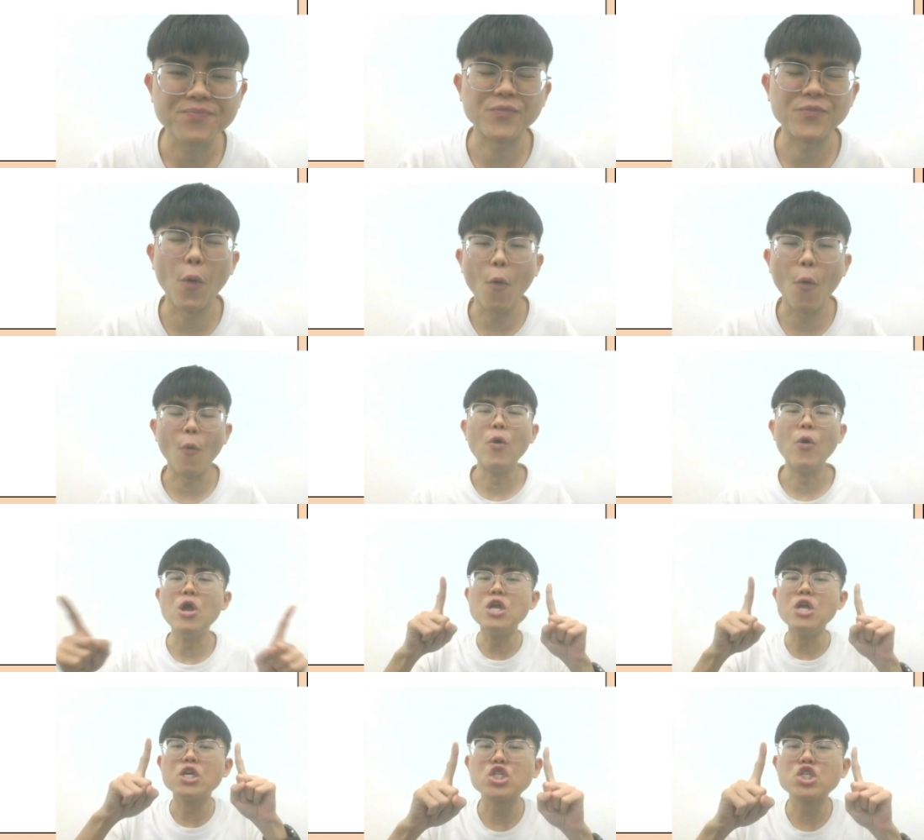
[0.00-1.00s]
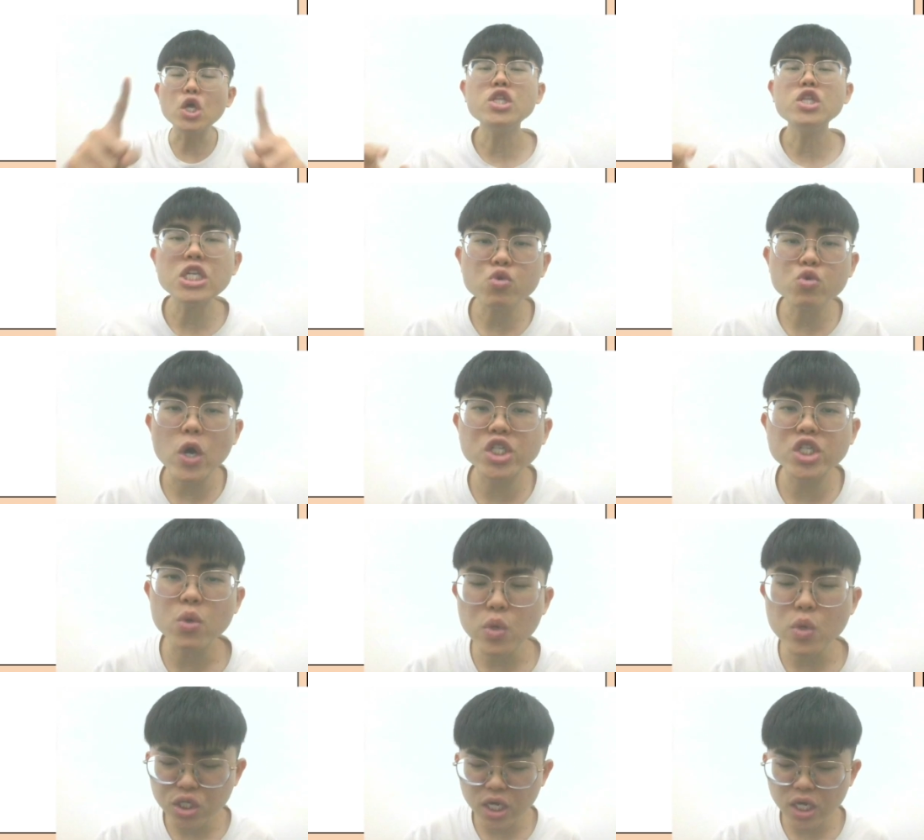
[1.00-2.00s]
So in this
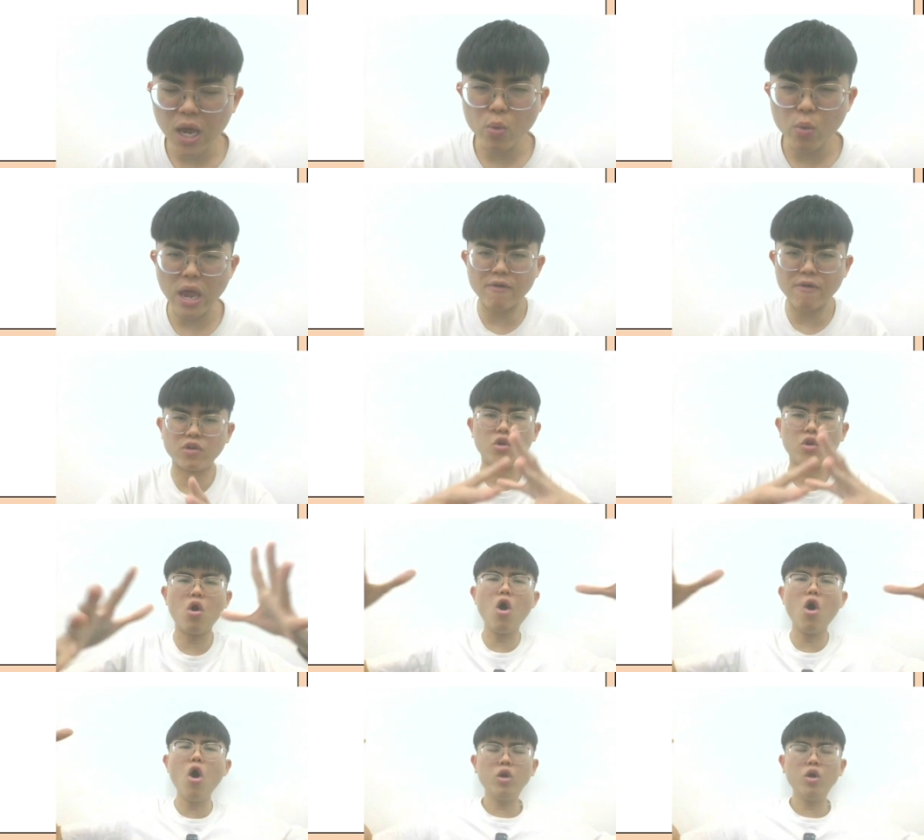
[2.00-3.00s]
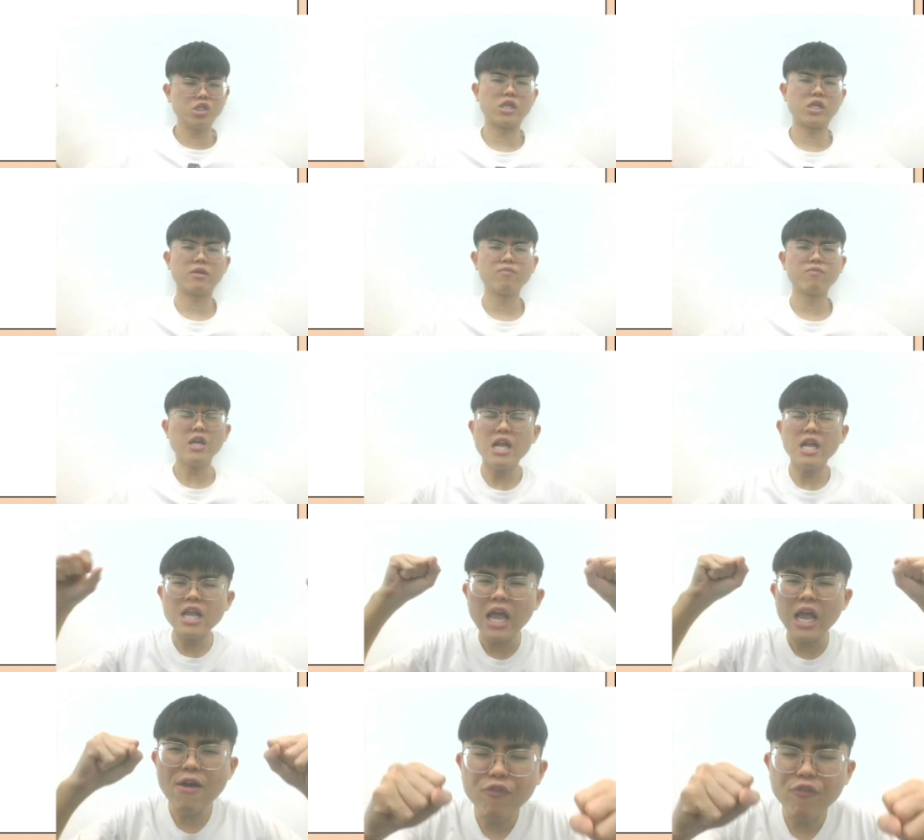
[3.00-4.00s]
question, we say that we have a long stick.
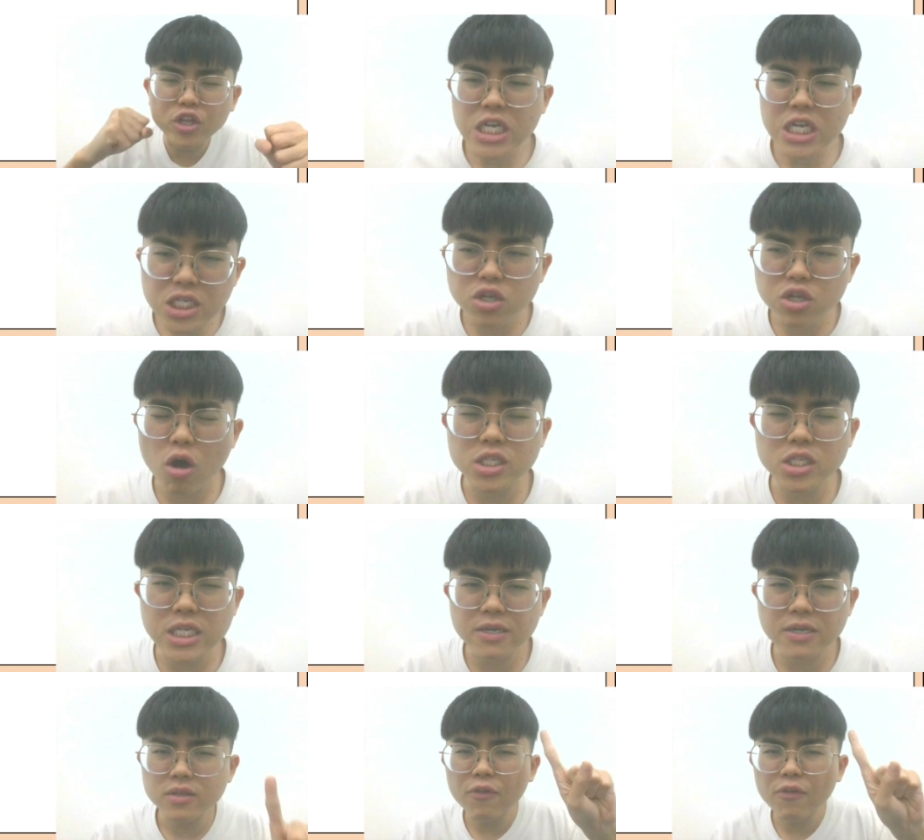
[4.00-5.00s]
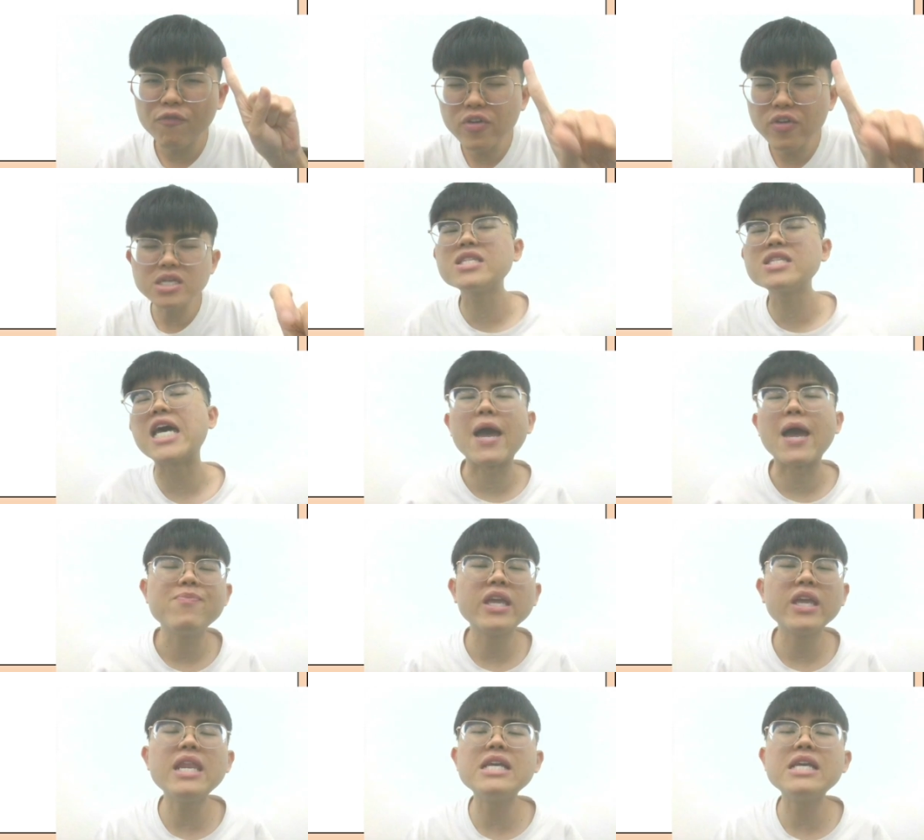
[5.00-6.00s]
And for this long stick, the first type,
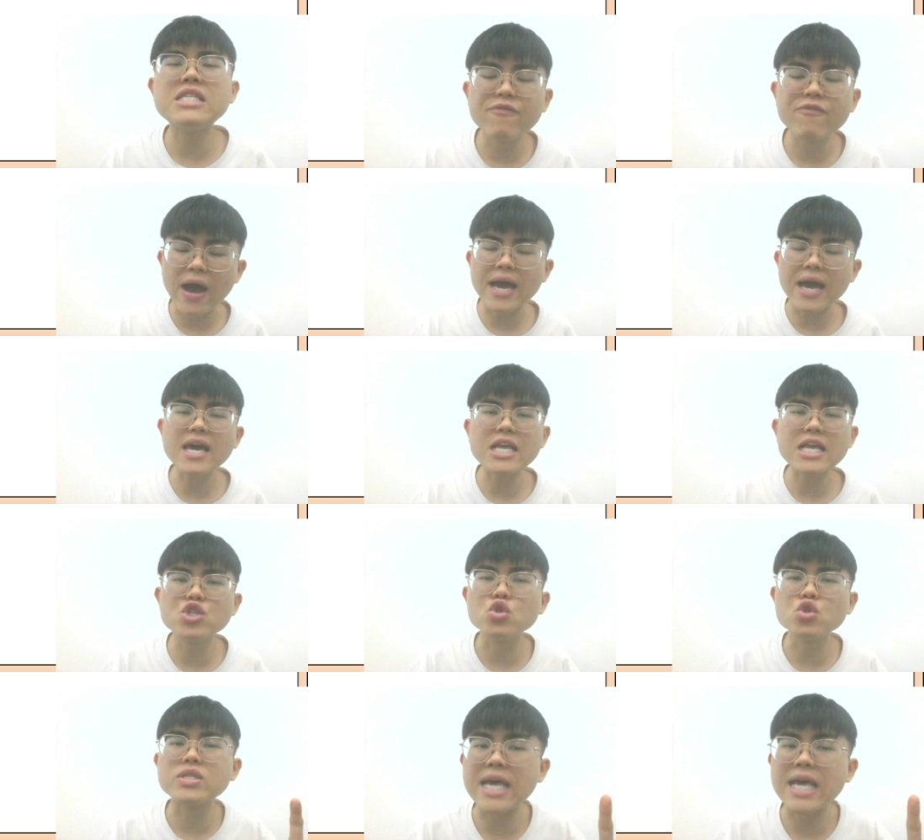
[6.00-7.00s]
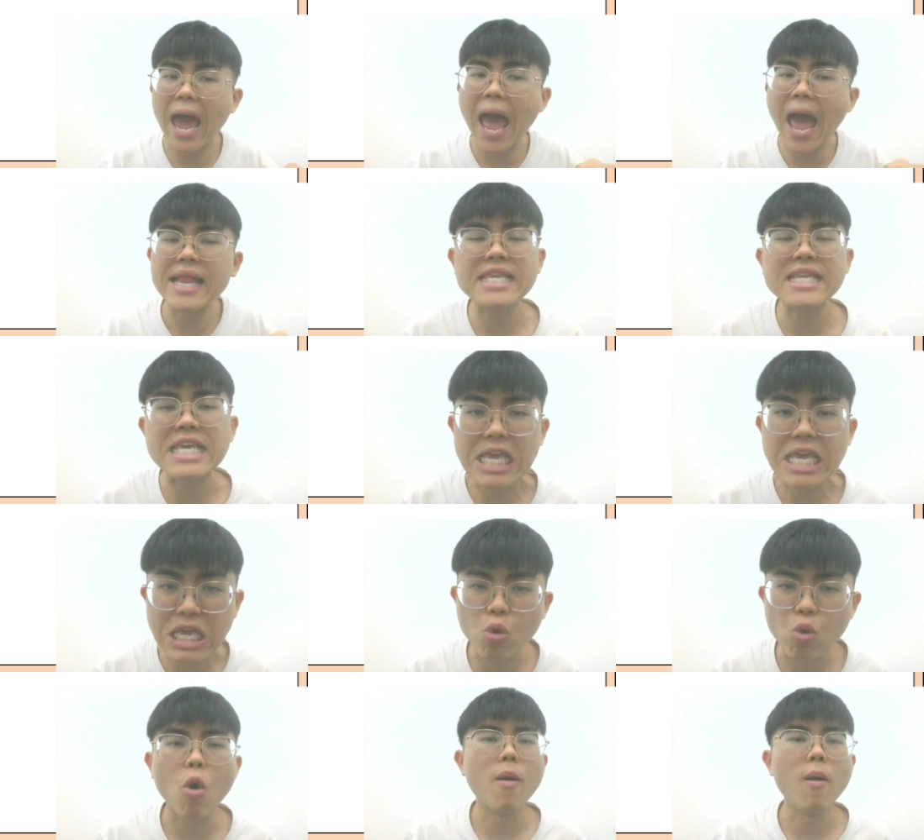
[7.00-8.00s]
it is divided into 10
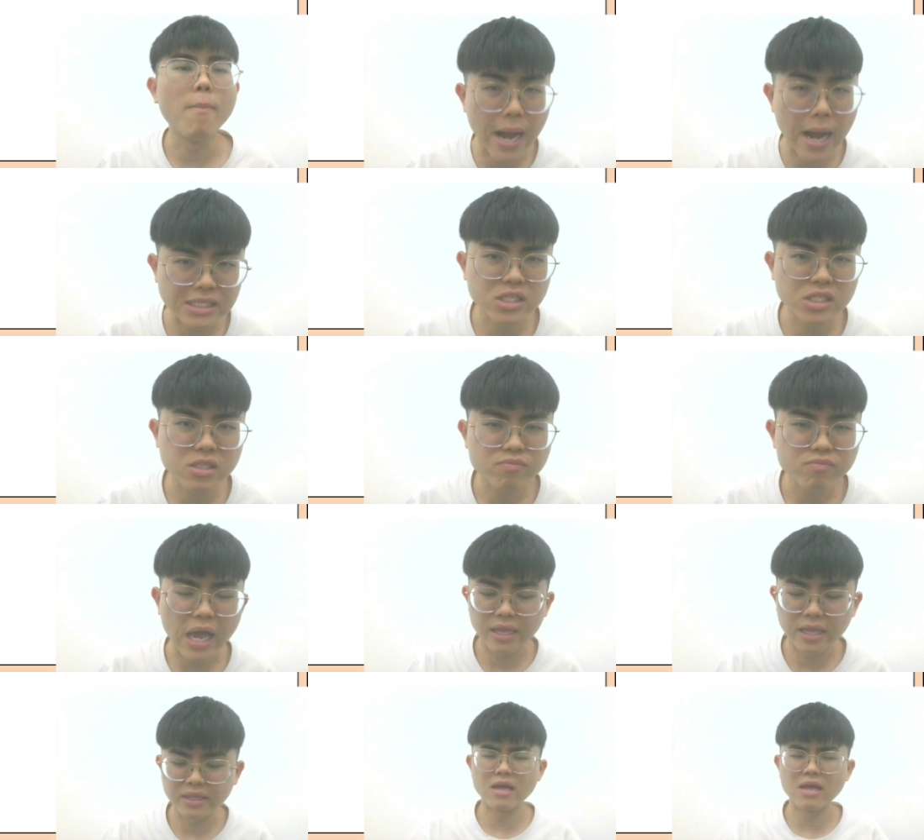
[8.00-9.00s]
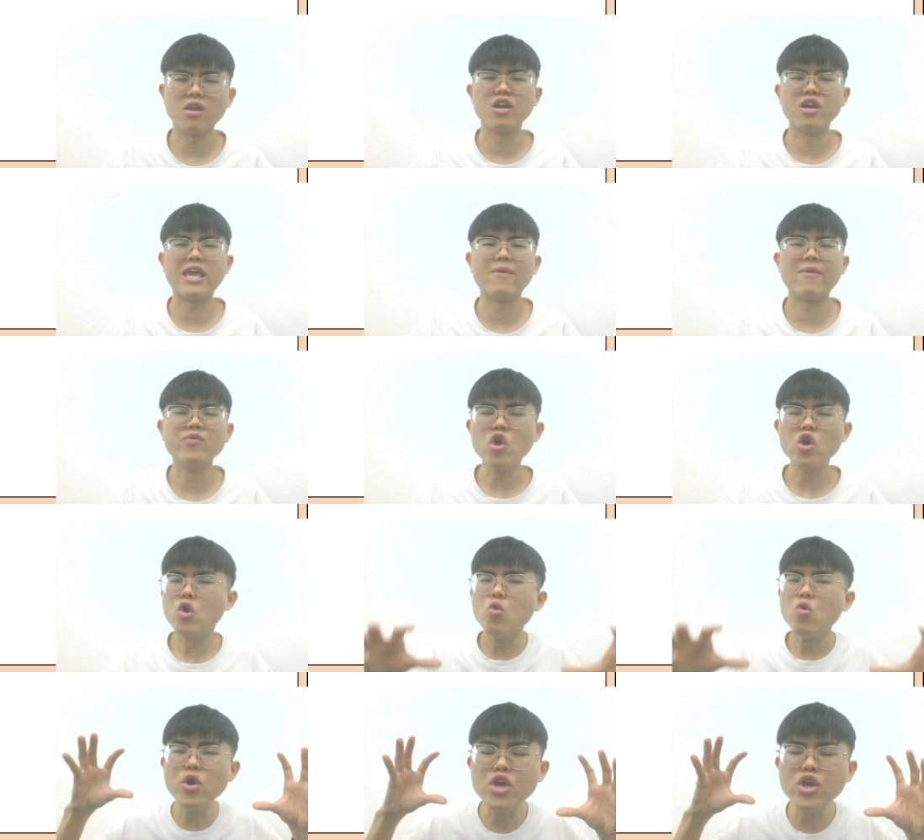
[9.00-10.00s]
equal parts. And then again,
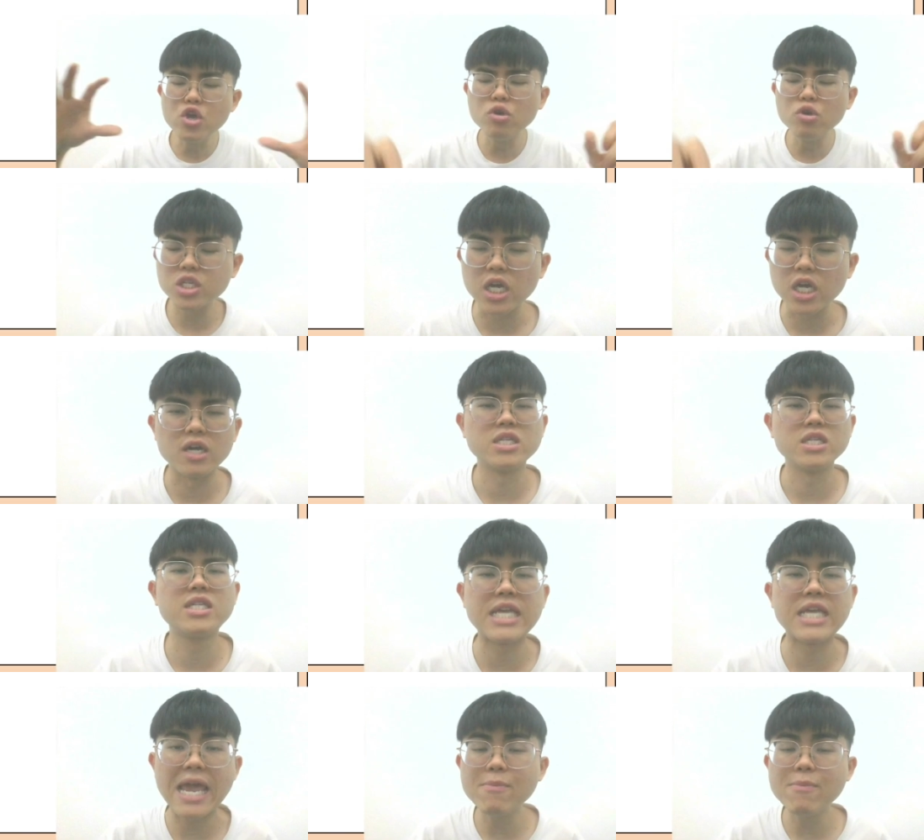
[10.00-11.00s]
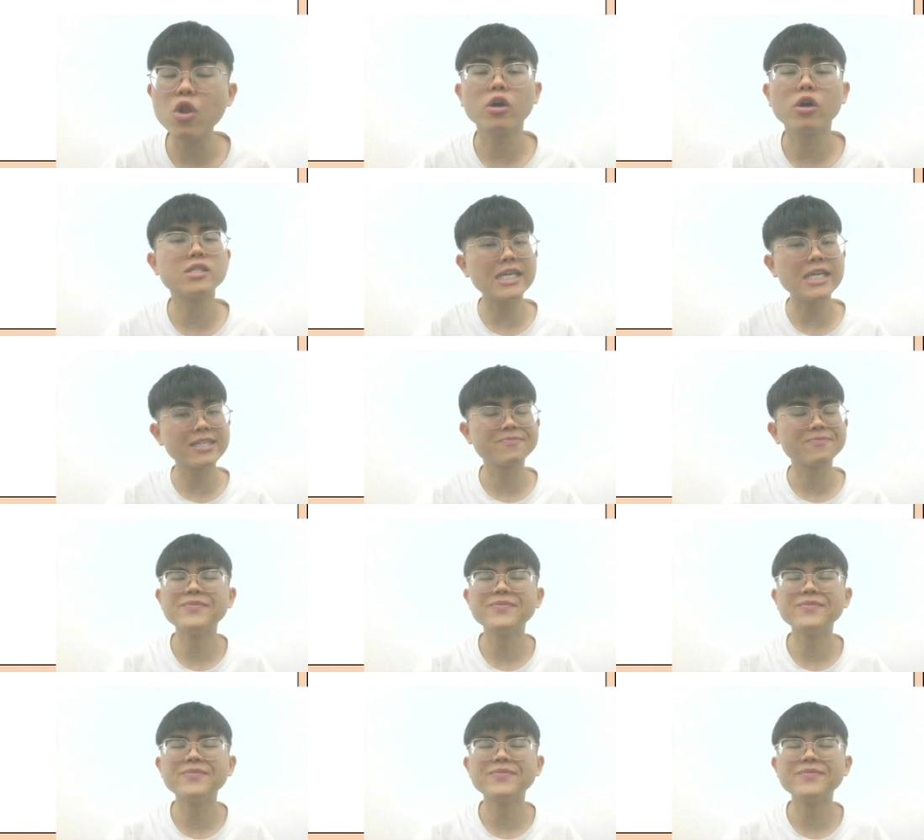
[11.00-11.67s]
we use the same long stick,